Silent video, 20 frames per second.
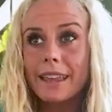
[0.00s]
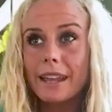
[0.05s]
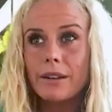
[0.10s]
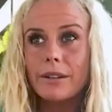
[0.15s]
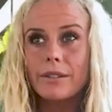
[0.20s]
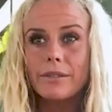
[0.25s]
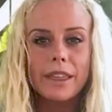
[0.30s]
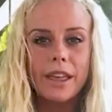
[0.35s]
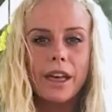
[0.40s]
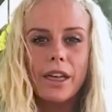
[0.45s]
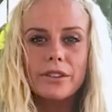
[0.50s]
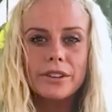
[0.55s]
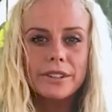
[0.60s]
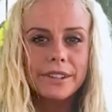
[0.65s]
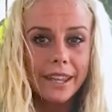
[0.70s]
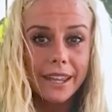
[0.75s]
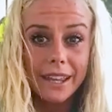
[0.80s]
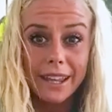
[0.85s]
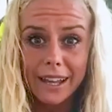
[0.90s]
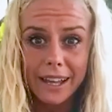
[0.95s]
then the other
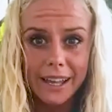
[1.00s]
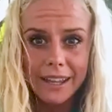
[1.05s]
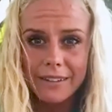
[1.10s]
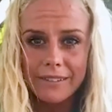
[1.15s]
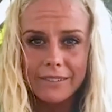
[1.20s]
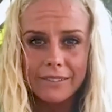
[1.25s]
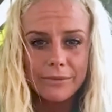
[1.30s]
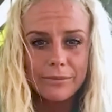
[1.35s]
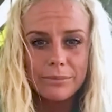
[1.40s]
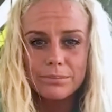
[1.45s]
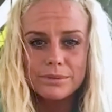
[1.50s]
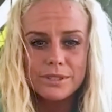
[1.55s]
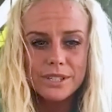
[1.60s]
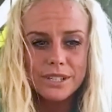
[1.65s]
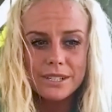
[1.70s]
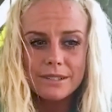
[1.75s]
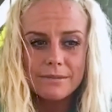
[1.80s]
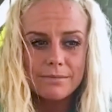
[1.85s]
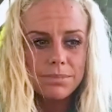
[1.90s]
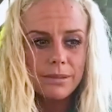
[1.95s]
day
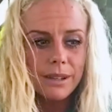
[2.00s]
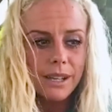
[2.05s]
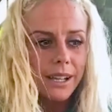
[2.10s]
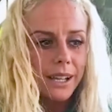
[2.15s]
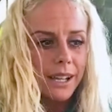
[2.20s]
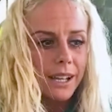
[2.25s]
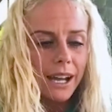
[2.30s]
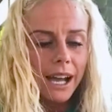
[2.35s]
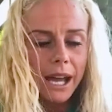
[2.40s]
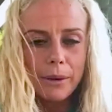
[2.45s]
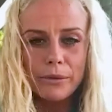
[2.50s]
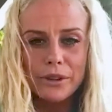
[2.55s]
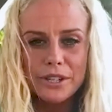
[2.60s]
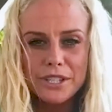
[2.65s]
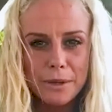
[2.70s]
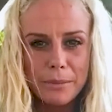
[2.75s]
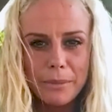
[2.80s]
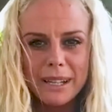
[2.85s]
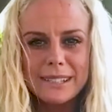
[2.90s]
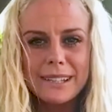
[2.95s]
just, I'm
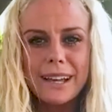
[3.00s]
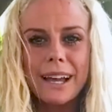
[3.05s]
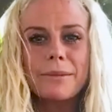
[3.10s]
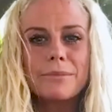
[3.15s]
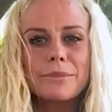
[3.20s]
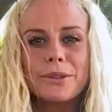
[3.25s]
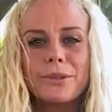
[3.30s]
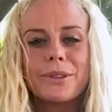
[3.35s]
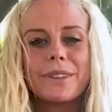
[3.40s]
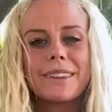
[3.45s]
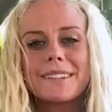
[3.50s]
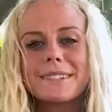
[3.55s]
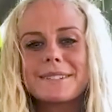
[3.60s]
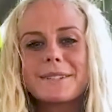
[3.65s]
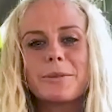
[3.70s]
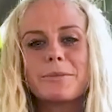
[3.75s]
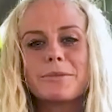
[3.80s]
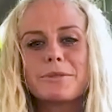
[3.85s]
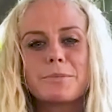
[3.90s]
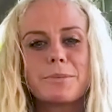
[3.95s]
wasting my time doing this
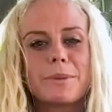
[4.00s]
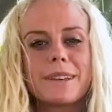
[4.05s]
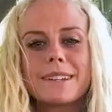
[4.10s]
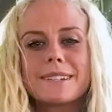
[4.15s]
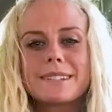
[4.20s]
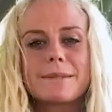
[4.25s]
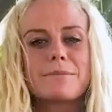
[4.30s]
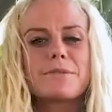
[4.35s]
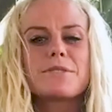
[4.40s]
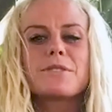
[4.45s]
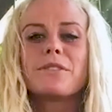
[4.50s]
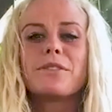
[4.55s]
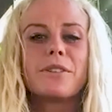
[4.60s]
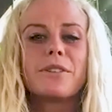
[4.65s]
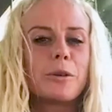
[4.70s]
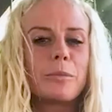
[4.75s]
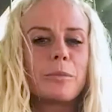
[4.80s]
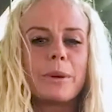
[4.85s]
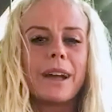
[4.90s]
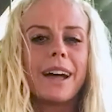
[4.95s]
almost because I'm so
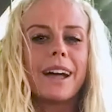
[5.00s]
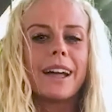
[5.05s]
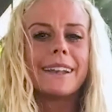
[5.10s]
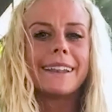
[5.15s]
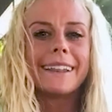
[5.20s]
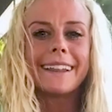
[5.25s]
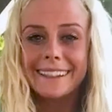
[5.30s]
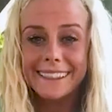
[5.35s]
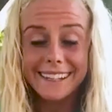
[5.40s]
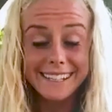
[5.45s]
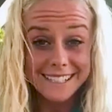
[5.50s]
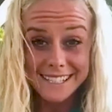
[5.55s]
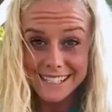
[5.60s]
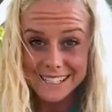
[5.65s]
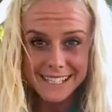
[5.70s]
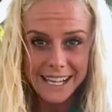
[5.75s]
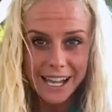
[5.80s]
far behind. Like this is